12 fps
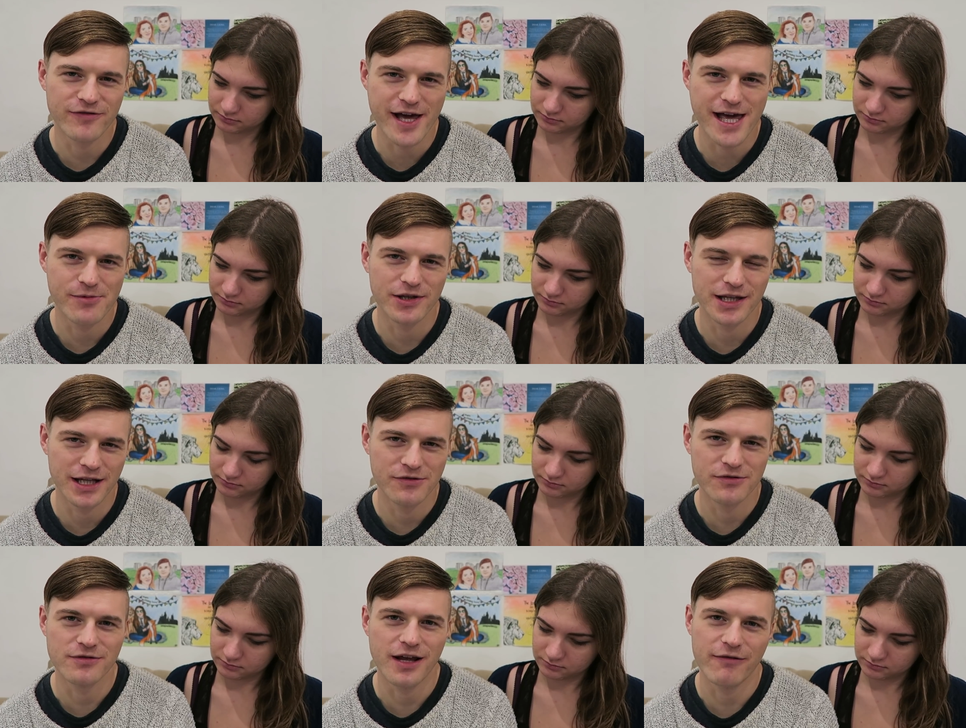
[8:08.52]
Speaker 1: Fay, but then
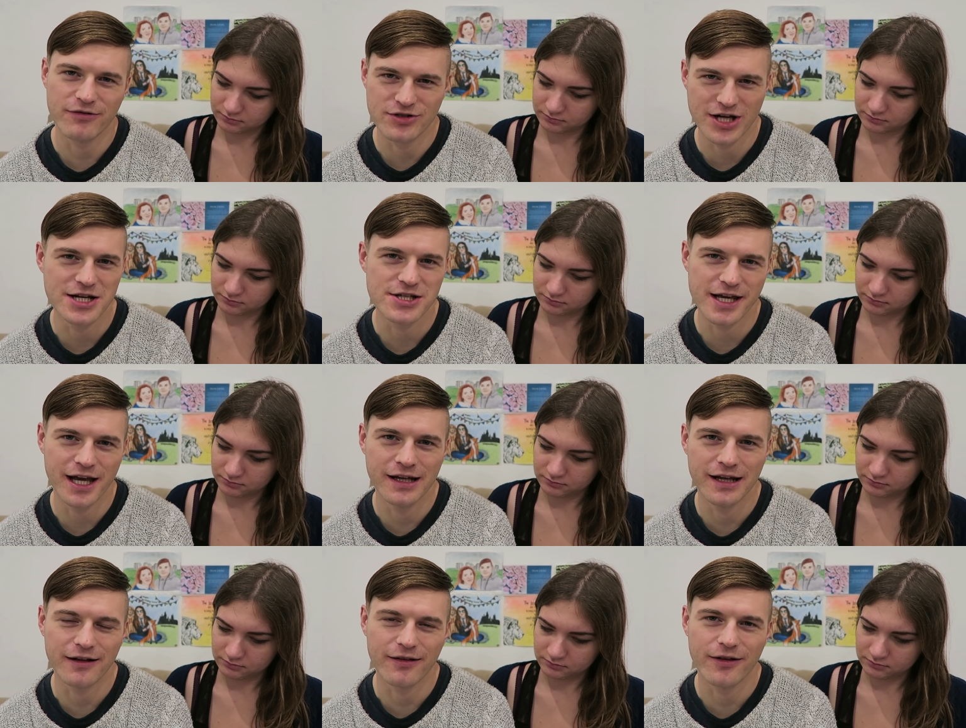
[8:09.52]
you have to change the
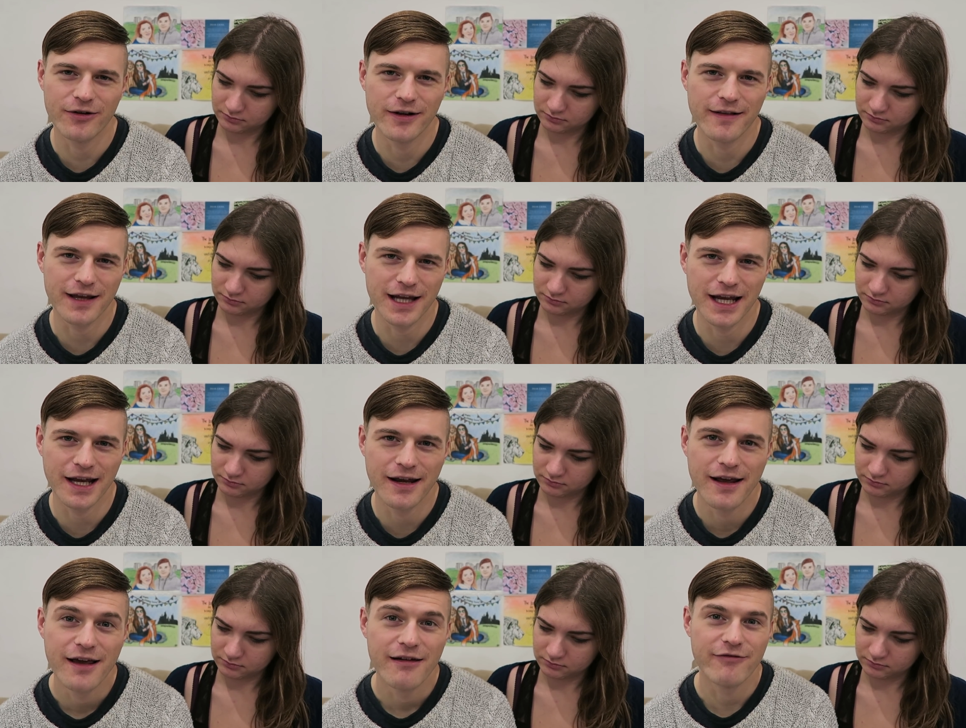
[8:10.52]
ending, so it's
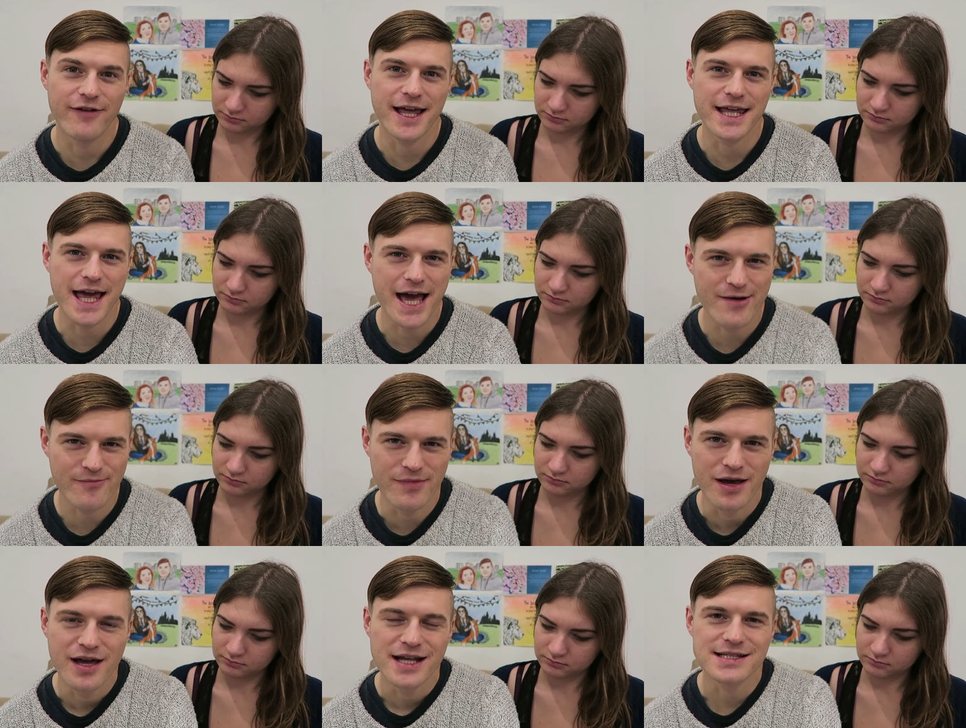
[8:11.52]
in
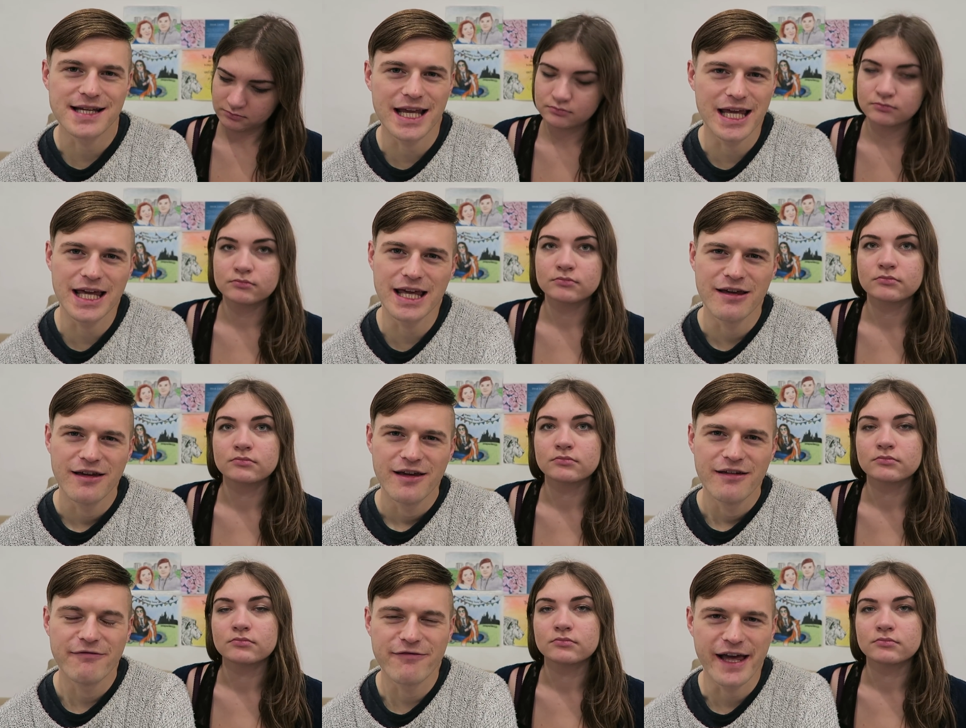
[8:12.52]
Fayem, Te
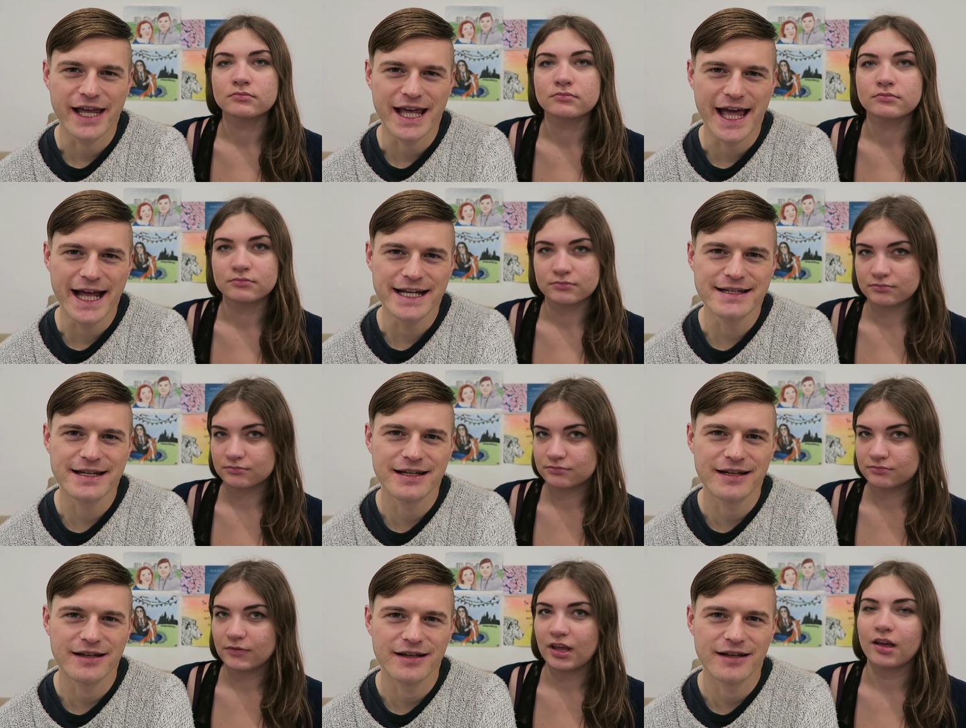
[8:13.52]
Fayet,
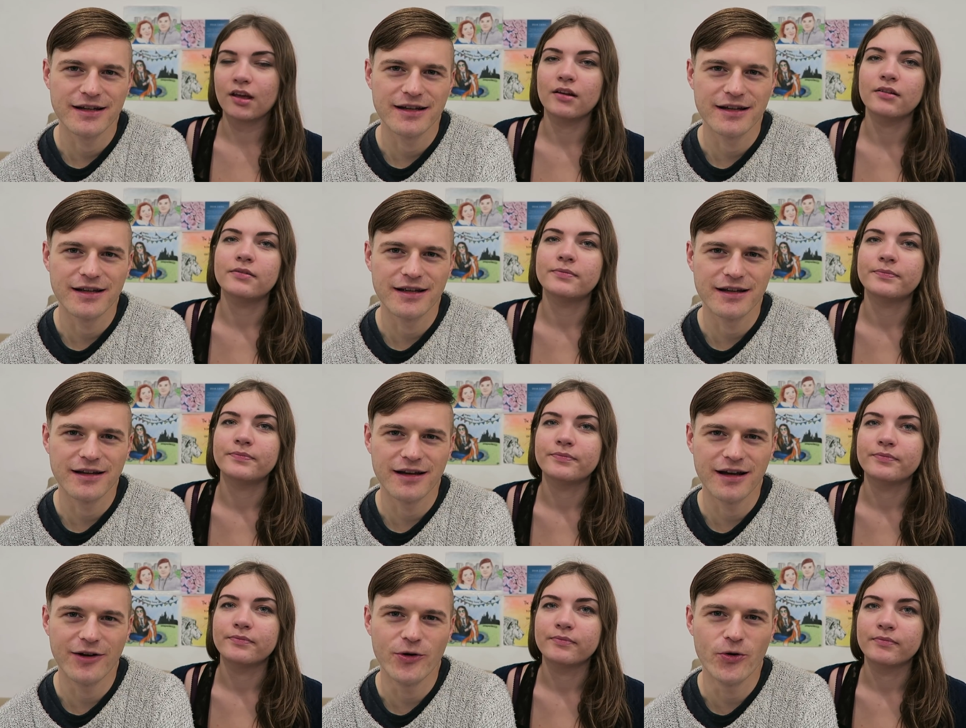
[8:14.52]
Speaker 2: again,
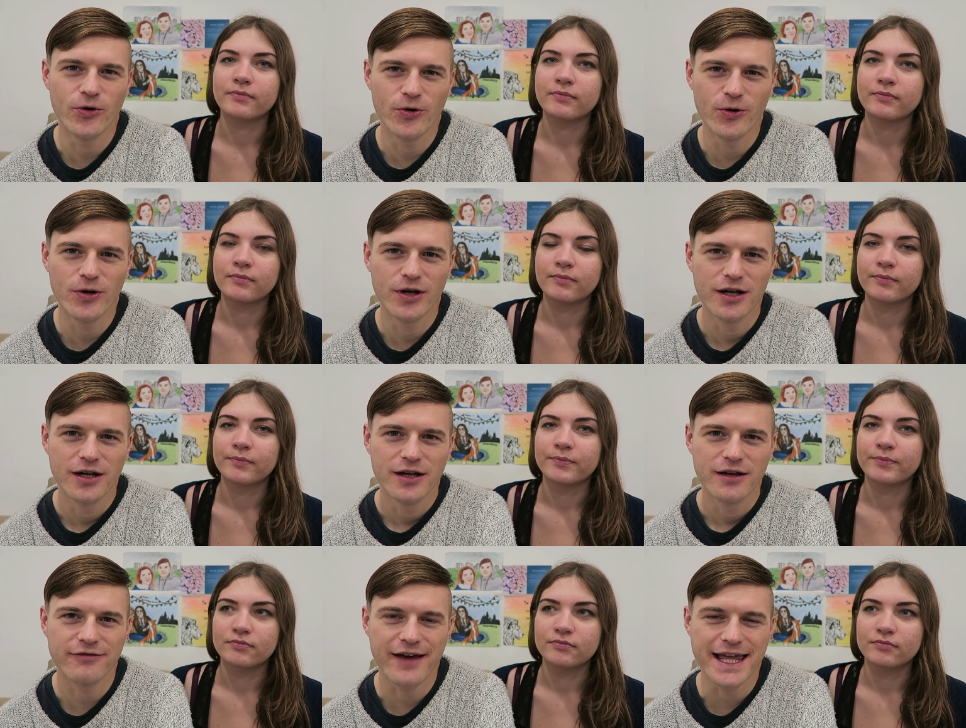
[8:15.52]

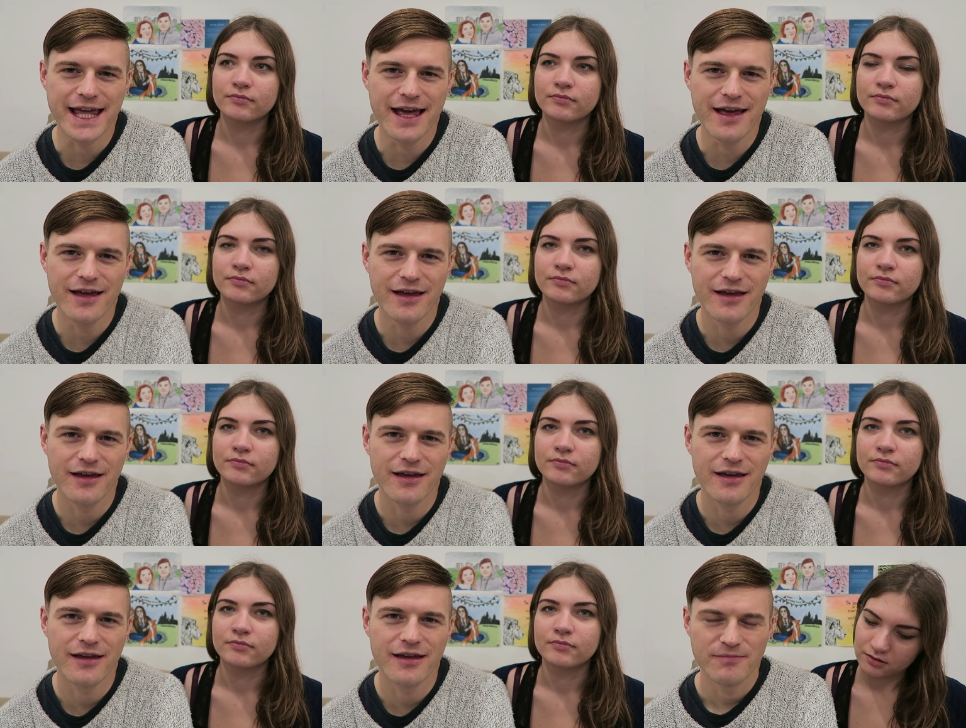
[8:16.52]
Speaker 1: Faye,
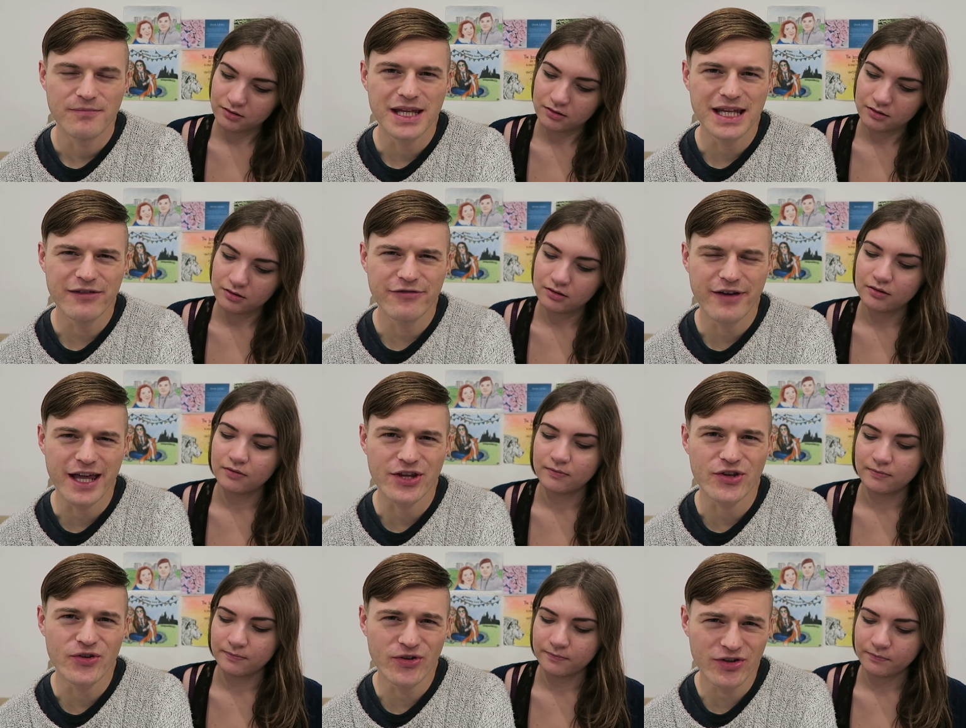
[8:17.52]
Me
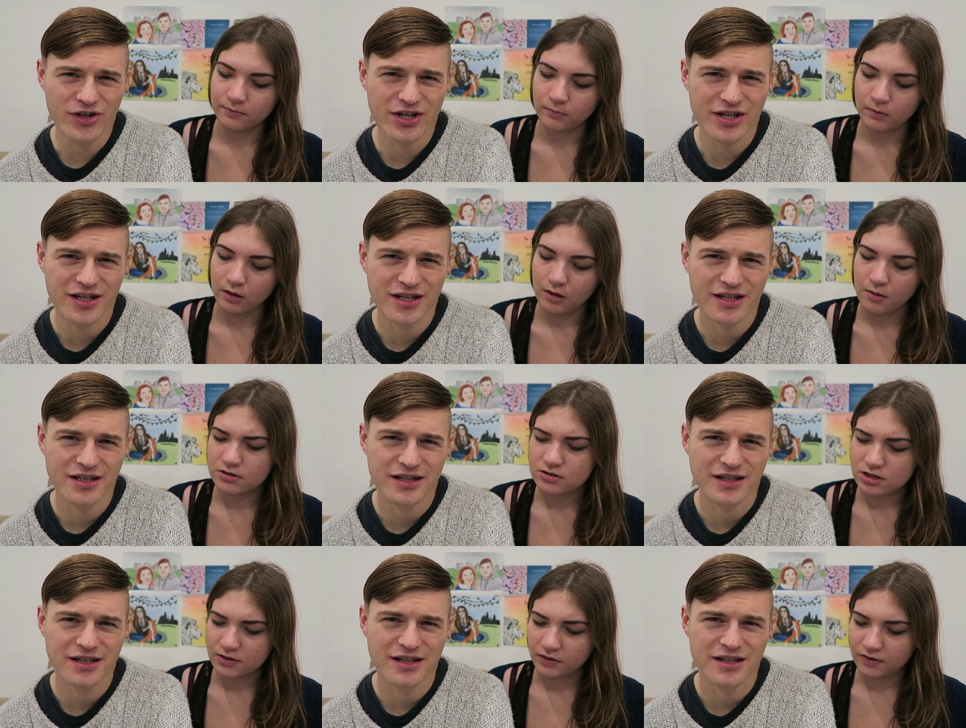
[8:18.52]
Fayung.
Speaker 2: But don't
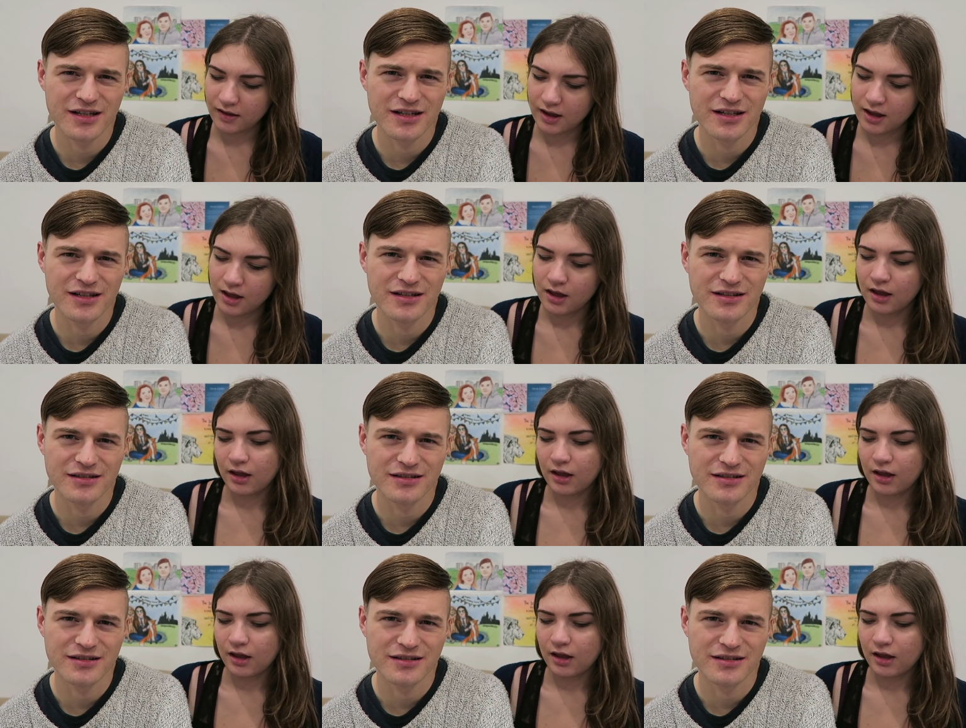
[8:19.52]
you have to say